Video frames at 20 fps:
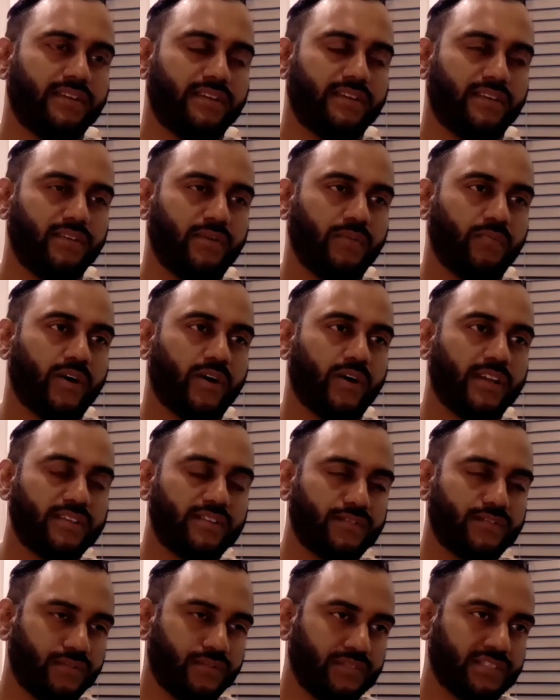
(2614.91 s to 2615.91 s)
You wanted to
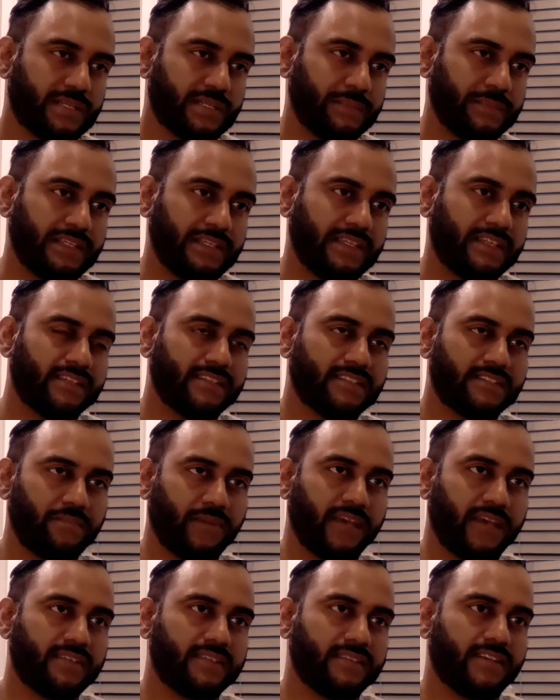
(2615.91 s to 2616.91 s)
do something in a
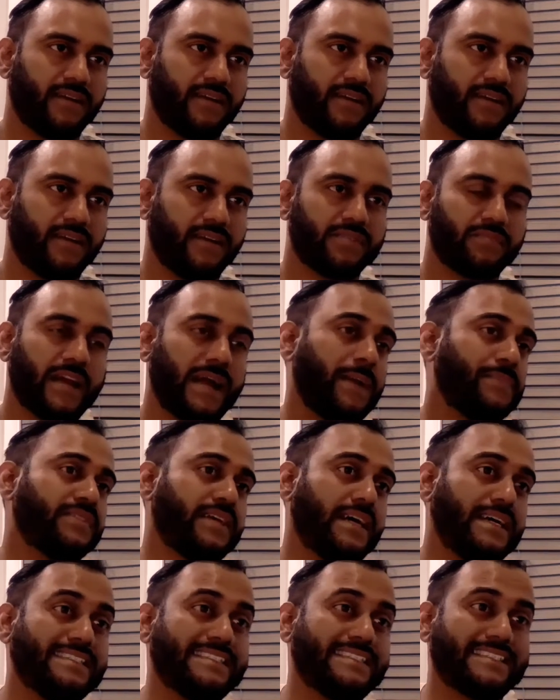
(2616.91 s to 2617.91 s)
space that was perhaps
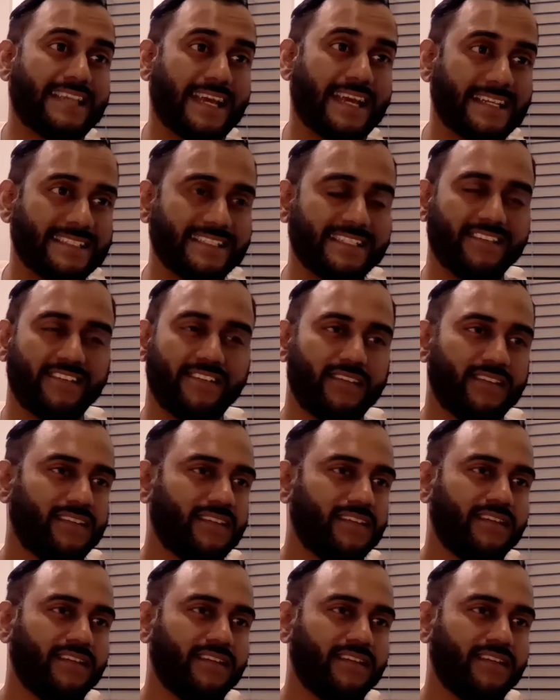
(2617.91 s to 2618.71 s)
unsexy